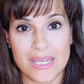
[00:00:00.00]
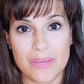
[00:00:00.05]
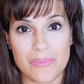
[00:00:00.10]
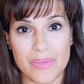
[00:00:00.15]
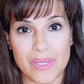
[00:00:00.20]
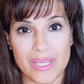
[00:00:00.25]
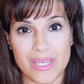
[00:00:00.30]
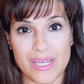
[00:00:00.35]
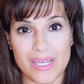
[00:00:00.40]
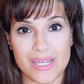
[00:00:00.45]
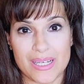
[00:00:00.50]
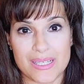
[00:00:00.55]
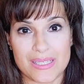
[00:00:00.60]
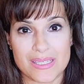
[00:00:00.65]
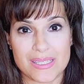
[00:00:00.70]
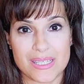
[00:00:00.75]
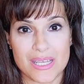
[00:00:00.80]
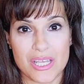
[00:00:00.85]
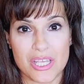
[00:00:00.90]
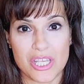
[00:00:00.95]

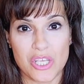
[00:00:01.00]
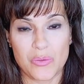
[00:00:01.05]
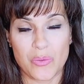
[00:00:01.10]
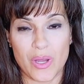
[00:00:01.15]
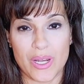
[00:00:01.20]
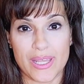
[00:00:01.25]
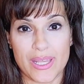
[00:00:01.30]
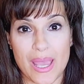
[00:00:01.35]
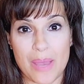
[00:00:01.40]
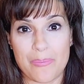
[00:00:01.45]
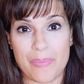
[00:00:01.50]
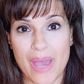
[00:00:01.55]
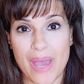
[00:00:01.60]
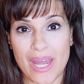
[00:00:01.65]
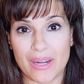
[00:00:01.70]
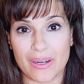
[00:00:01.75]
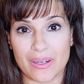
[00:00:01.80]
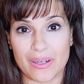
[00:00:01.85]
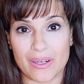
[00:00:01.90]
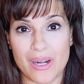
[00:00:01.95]
because you want to get
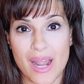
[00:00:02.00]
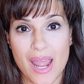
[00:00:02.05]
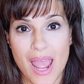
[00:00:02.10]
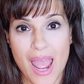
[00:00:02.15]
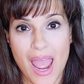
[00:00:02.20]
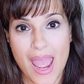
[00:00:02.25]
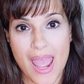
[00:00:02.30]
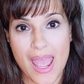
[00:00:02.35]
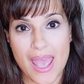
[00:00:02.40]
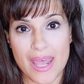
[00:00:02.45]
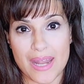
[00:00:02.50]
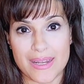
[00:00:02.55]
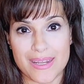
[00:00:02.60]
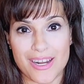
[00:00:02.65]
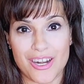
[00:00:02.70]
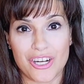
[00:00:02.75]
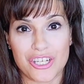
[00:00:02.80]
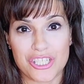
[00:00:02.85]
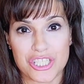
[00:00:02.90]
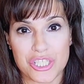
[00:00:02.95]
better. And
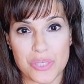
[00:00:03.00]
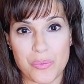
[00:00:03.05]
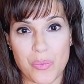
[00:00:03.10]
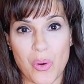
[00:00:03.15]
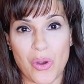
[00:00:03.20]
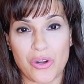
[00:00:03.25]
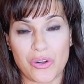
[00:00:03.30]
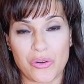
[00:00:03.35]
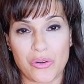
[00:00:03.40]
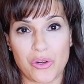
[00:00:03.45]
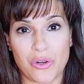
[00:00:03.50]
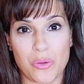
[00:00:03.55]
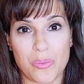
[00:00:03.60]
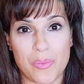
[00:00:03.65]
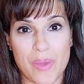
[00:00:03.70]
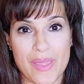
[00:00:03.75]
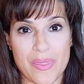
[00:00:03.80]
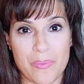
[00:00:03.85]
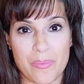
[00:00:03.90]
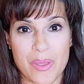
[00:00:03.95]
her support
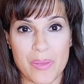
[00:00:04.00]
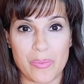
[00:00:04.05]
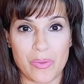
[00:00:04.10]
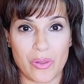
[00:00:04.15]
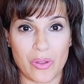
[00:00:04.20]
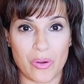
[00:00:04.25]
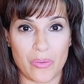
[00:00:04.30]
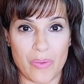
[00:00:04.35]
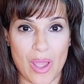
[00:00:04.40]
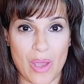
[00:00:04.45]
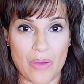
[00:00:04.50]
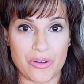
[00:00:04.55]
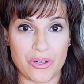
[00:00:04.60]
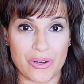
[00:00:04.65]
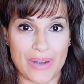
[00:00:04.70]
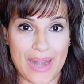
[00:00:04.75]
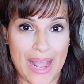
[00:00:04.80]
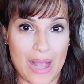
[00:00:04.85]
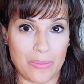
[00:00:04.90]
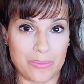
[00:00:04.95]
group and the people around
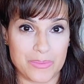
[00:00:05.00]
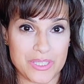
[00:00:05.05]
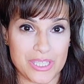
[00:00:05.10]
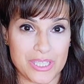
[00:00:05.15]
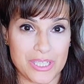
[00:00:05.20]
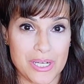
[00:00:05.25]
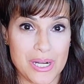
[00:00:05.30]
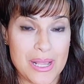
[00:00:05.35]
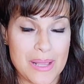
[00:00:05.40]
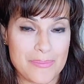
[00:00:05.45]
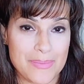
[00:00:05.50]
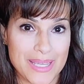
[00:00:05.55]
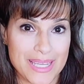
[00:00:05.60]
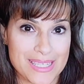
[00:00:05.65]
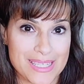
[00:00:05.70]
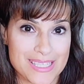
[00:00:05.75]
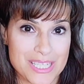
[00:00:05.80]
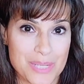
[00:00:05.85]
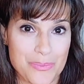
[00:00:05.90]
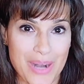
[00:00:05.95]
her helped her
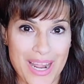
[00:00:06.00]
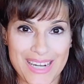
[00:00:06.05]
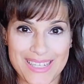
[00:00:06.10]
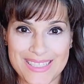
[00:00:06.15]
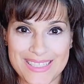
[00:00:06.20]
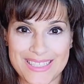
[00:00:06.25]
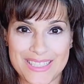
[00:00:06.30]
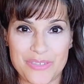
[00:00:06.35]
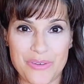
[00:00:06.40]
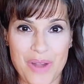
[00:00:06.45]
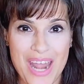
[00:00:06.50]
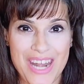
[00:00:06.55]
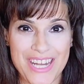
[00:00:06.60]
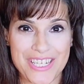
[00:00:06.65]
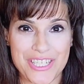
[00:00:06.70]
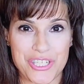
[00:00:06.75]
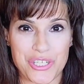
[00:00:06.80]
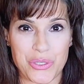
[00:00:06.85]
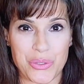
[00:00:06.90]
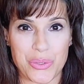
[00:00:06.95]
because she practiced
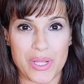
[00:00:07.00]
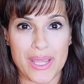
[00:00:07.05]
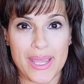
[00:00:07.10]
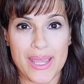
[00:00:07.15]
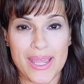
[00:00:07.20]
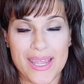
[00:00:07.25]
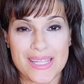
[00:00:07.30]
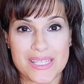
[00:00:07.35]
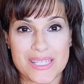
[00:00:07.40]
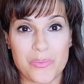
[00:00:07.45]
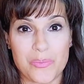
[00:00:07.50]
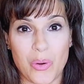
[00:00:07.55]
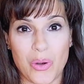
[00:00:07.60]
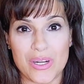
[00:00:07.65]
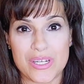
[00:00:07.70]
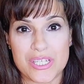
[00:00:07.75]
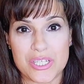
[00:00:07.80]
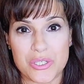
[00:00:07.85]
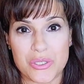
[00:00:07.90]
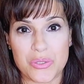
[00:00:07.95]
gratitude. It's
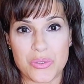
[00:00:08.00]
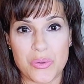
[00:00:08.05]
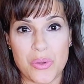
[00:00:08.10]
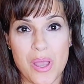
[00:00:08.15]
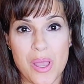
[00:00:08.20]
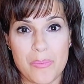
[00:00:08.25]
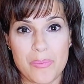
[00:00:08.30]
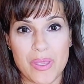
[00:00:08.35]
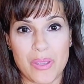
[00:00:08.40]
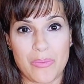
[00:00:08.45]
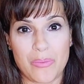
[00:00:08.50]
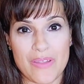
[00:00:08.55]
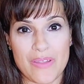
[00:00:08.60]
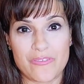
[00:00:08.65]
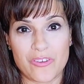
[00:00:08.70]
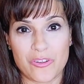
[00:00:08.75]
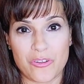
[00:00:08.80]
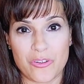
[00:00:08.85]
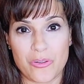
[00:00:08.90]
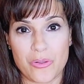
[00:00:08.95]
important to be
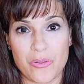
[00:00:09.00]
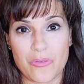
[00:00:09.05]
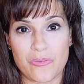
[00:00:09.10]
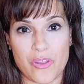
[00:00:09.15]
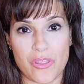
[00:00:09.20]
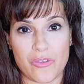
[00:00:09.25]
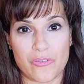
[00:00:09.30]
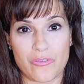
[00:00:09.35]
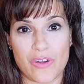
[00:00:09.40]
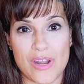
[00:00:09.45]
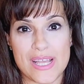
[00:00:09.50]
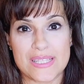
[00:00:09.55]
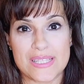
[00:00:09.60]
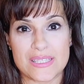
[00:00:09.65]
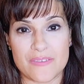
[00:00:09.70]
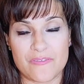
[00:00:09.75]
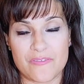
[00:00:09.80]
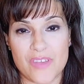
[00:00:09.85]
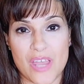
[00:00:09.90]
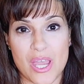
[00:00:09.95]
grateful for the friends
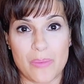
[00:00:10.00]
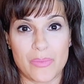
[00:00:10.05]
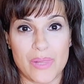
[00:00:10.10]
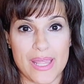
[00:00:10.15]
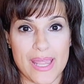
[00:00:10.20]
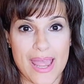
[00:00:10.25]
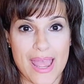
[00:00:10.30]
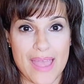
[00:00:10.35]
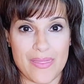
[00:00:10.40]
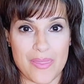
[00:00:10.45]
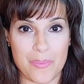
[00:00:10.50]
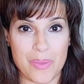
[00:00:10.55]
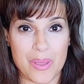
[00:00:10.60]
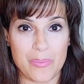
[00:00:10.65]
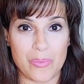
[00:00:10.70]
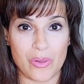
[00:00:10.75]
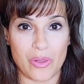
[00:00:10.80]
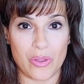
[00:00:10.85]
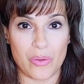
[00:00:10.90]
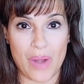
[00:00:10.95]
and family and the
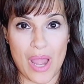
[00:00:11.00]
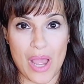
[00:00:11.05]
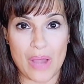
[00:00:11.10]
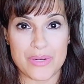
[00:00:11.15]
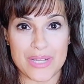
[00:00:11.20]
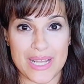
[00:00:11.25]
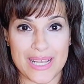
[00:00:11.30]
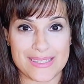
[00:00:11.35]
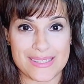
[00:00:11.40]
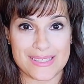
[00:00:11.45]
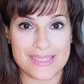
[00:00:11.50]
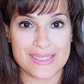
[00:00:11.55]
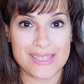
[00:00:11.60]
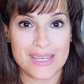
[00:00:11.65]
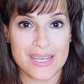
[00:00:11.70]
people around us,